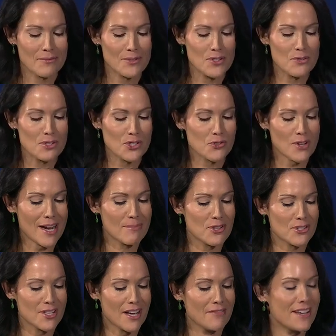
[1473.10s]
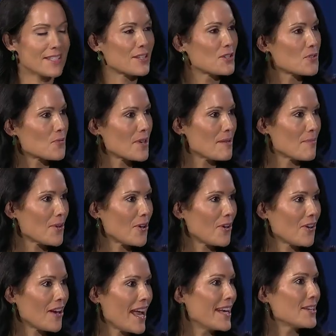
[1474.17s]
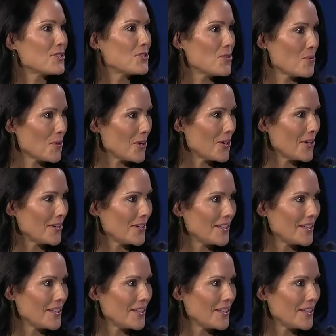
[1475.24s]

You described yourself as a dreamer and a doer.